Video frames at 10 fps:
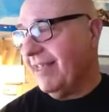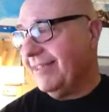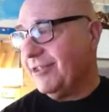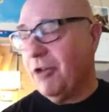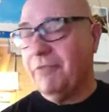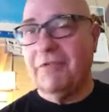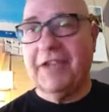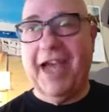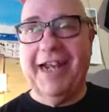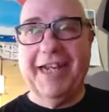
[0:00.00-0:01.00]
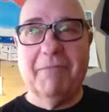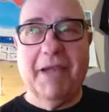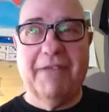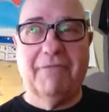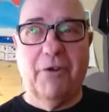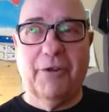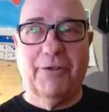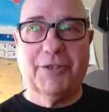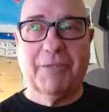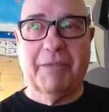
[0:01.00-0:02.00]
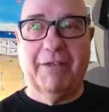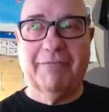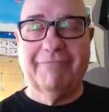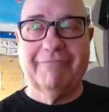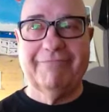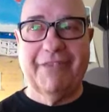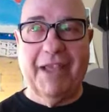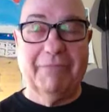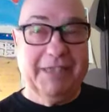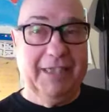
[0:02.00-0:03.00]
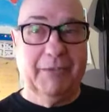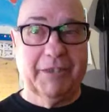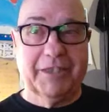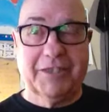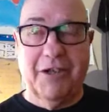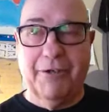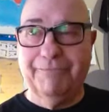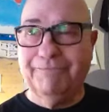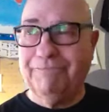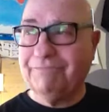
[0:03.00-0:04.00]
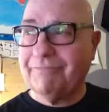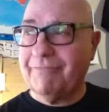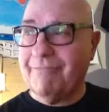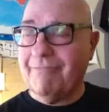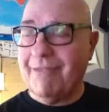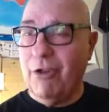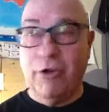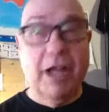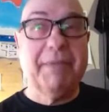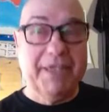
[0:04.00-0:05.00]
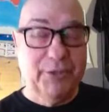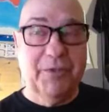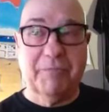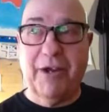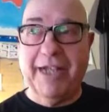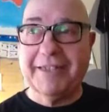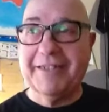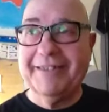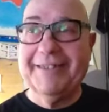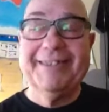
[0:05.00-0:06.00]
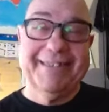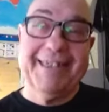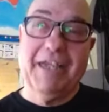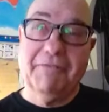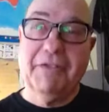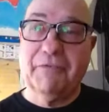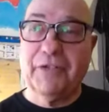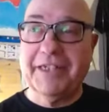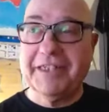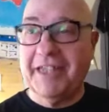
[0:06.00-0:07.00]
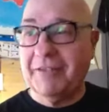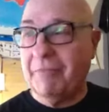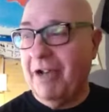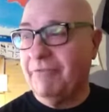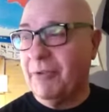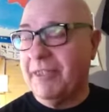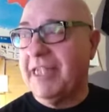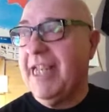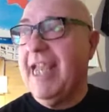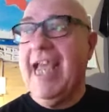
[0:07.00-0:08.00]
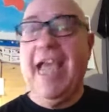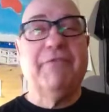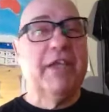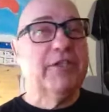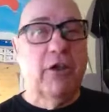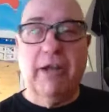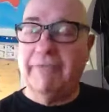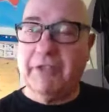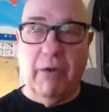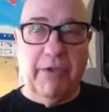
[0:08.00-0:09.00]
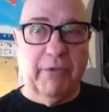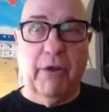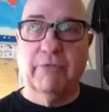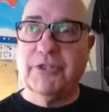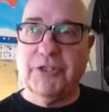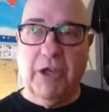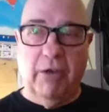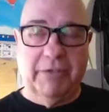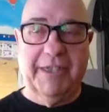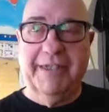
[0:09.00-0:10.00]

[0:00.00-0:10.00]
So if you've got any pet photos about them dealing with the snow or not being too impressed, again, feel free to send them off to us. If you don't have to go on the roads, don't.